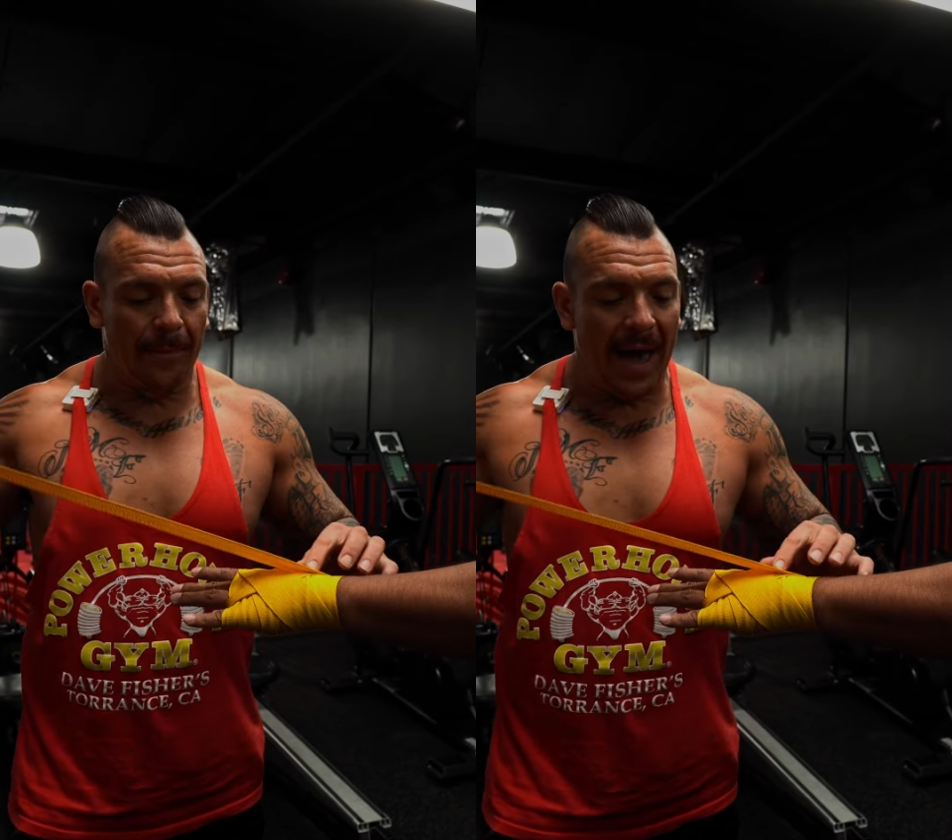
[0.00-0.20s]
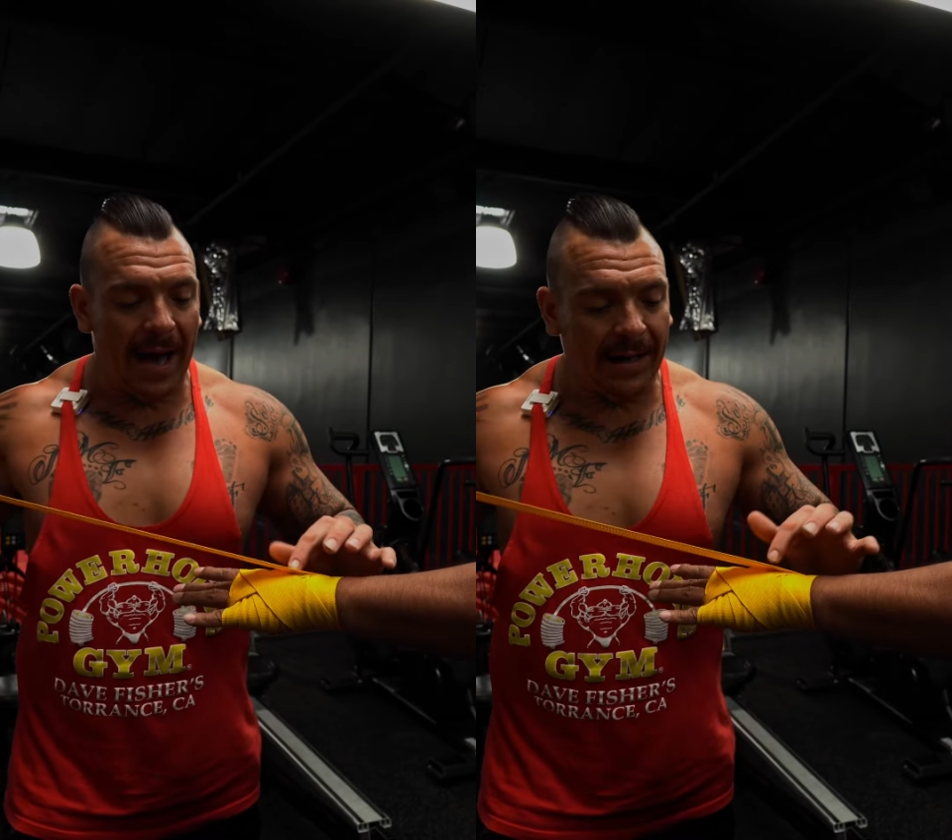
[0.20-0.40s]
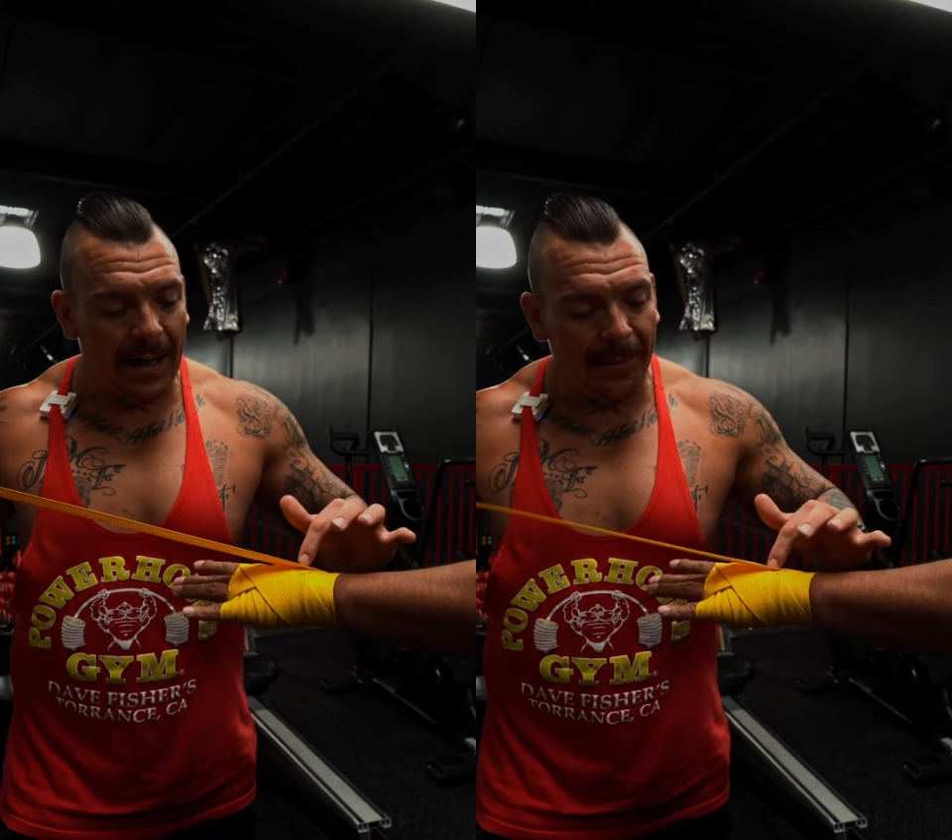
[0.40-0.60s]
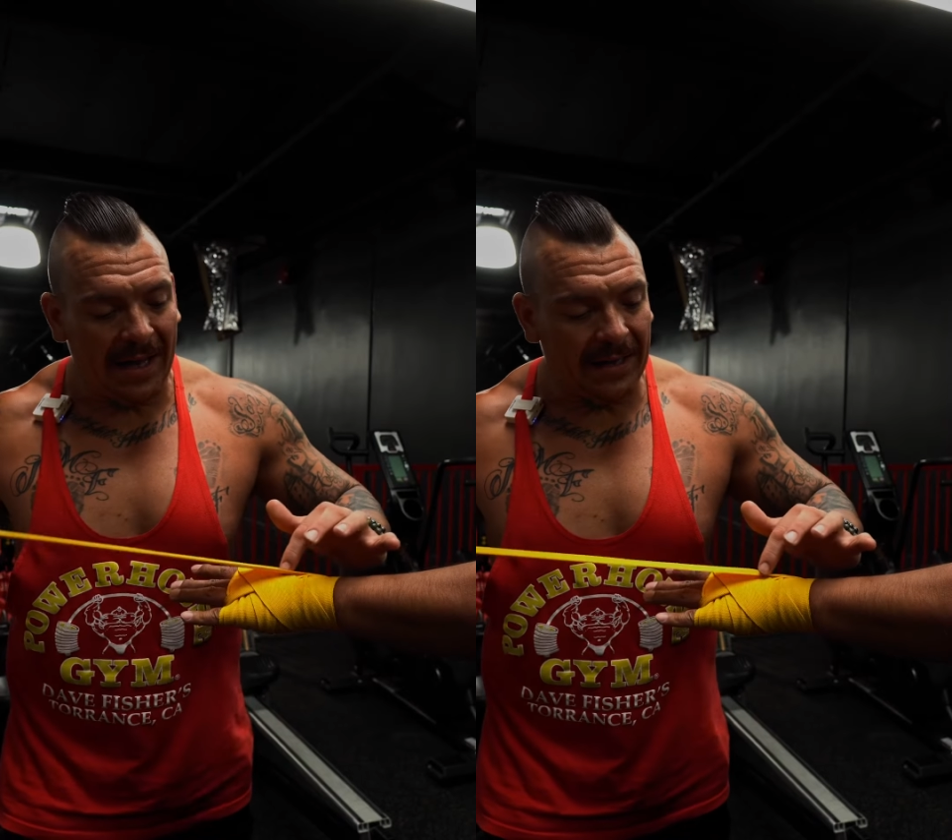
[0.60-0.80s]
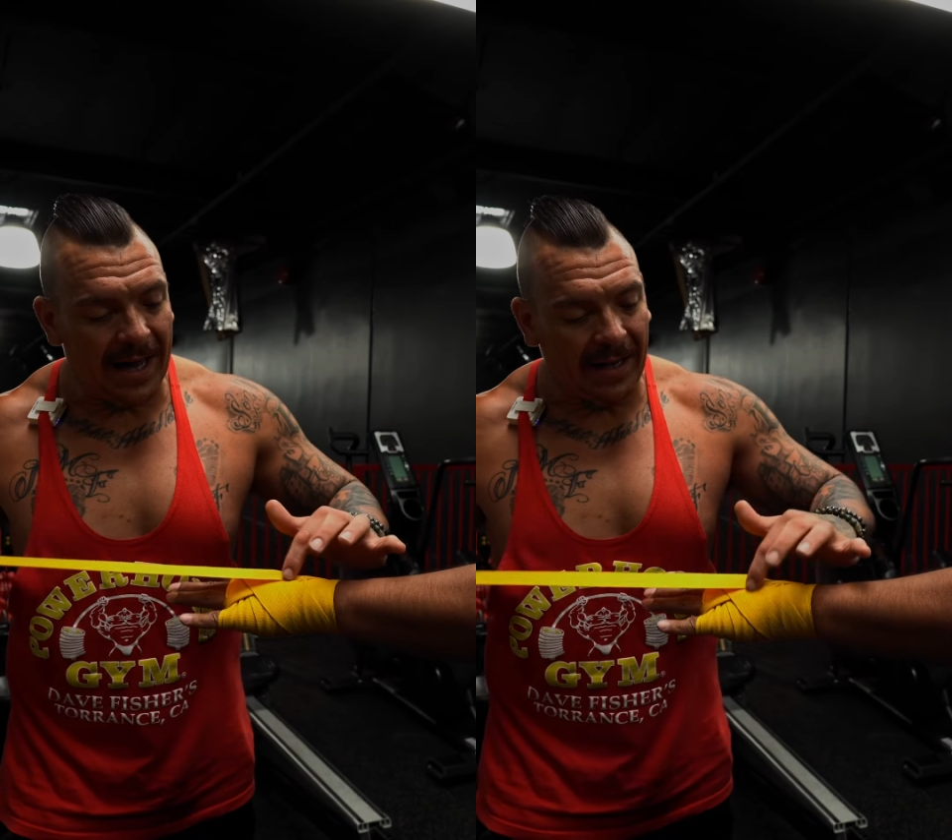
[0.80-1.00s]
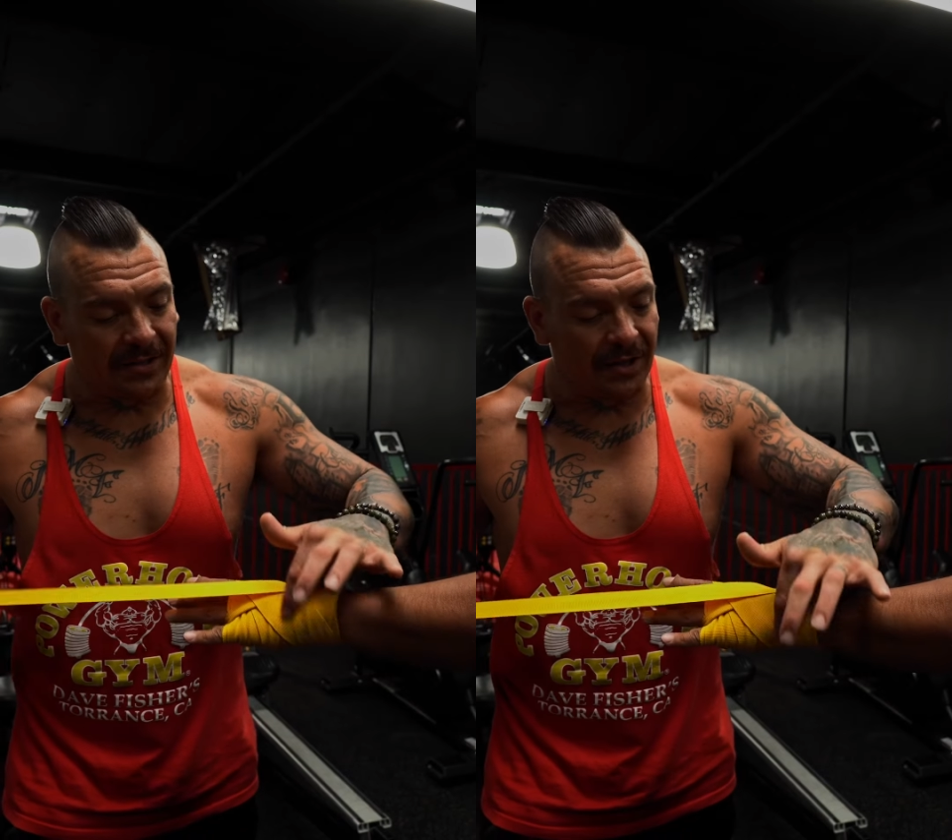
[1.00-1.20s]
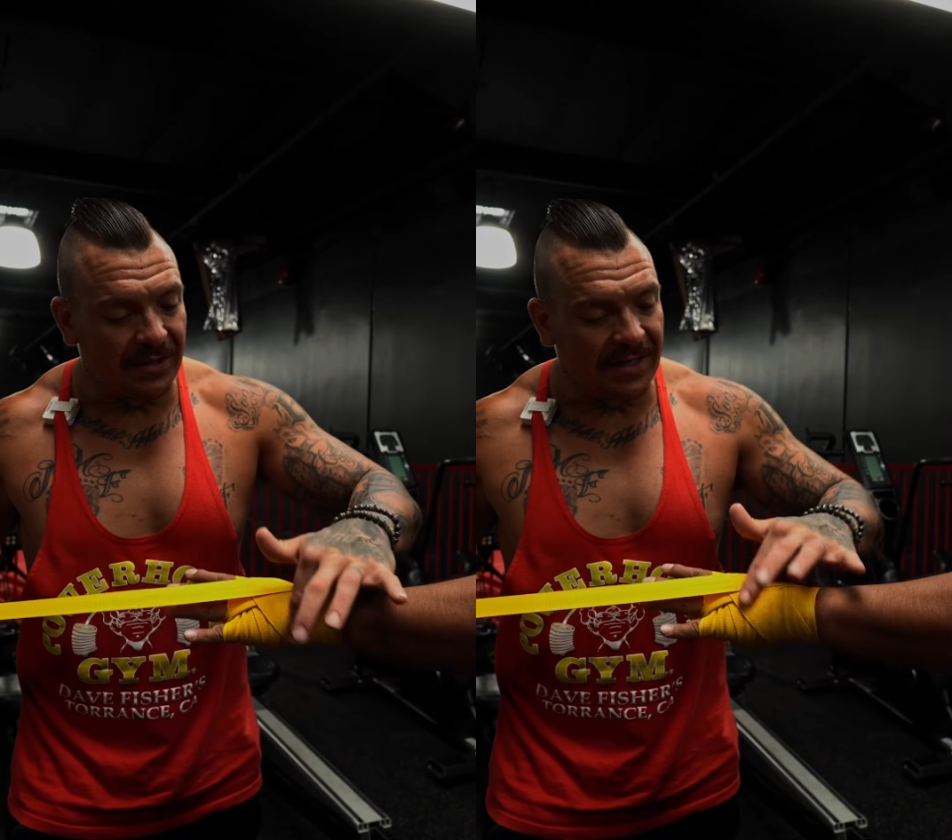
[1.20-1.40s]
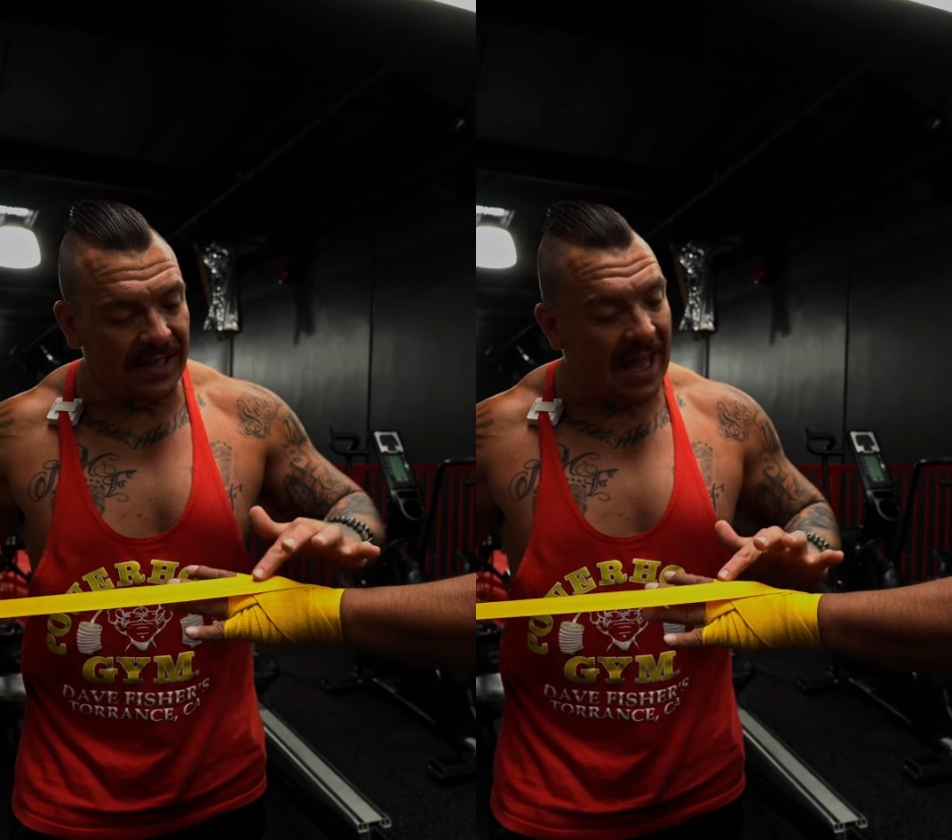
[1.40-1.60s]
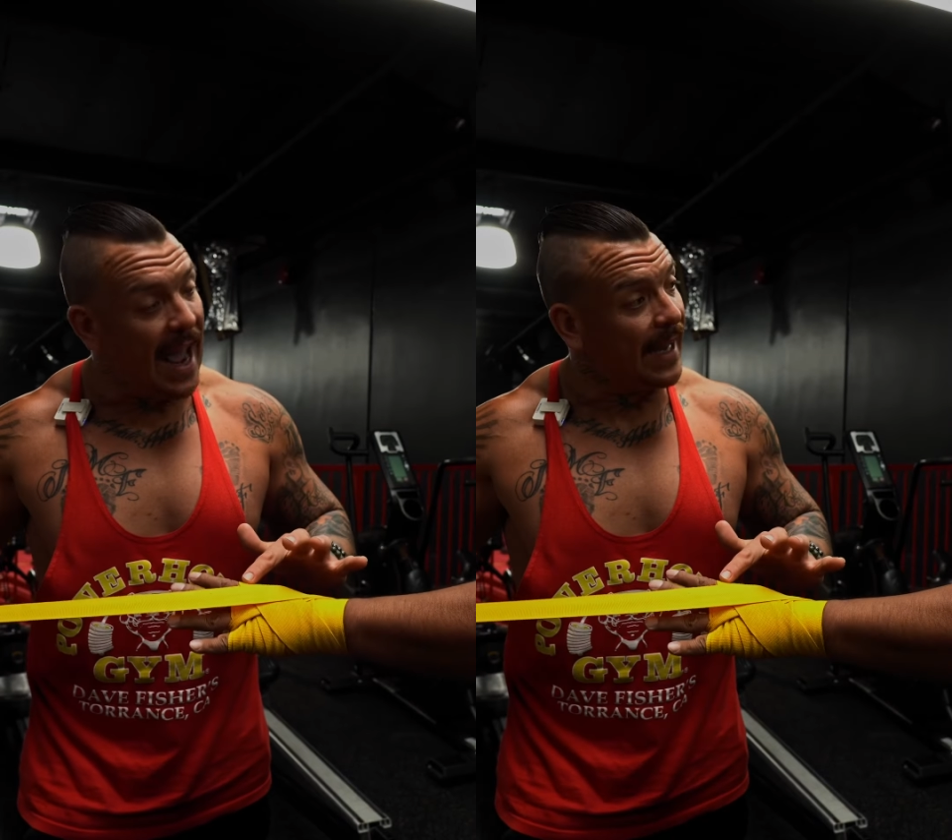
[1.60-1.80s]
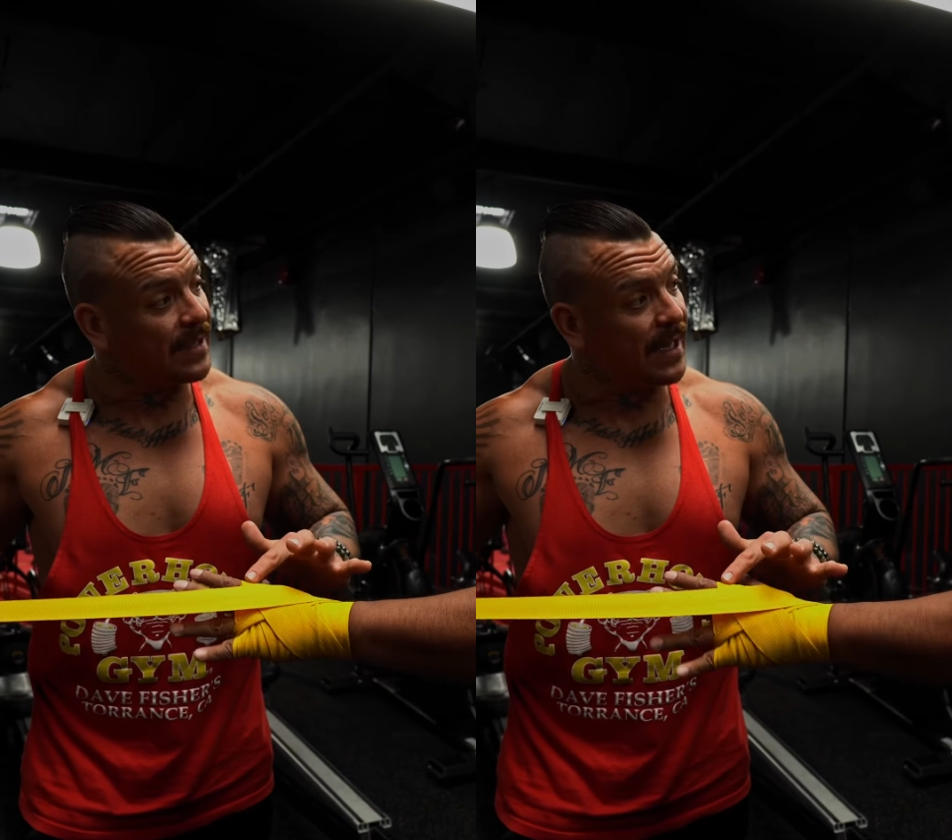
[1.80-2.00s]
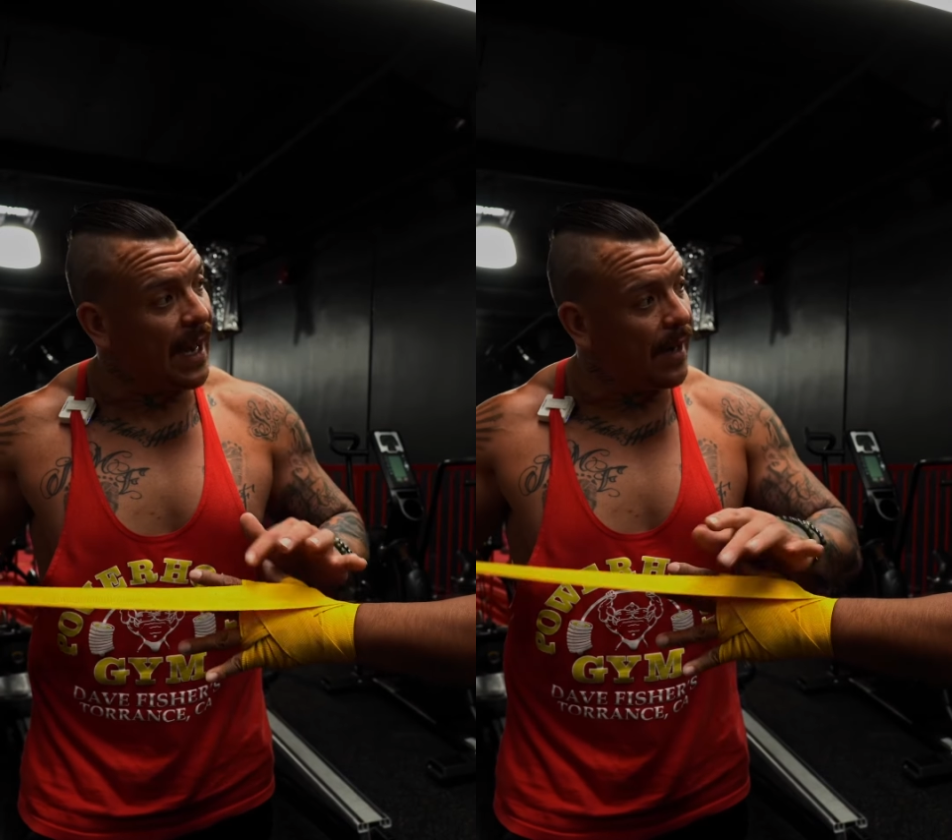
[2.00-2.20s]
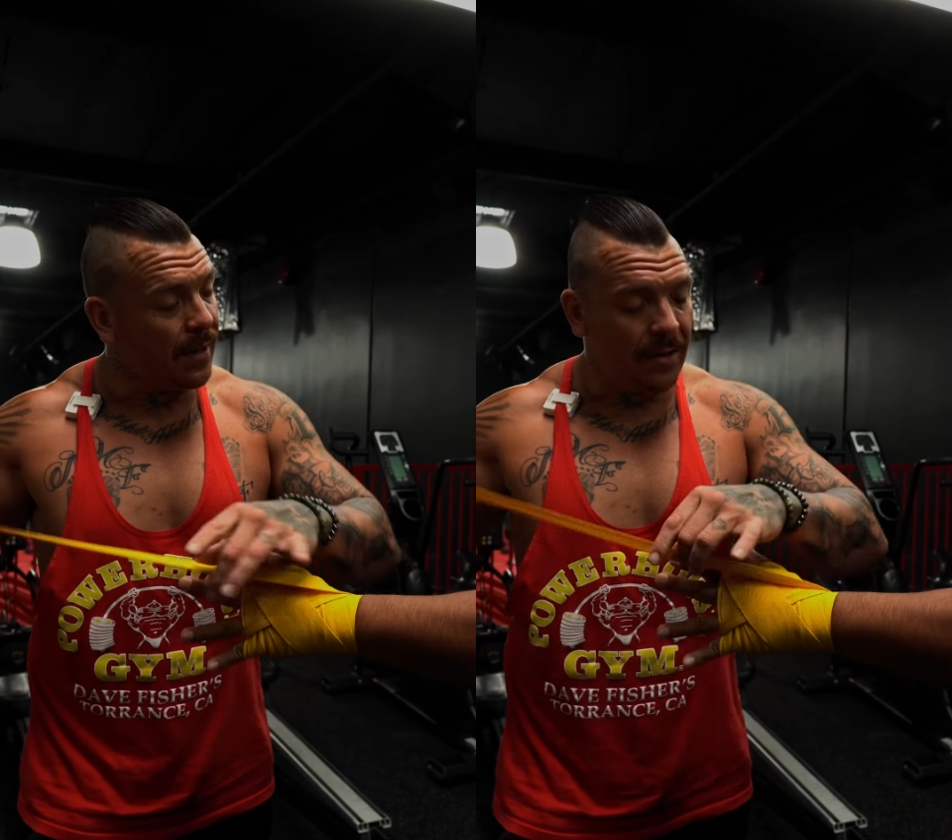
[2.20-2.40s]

back and make an X. You can see the X there.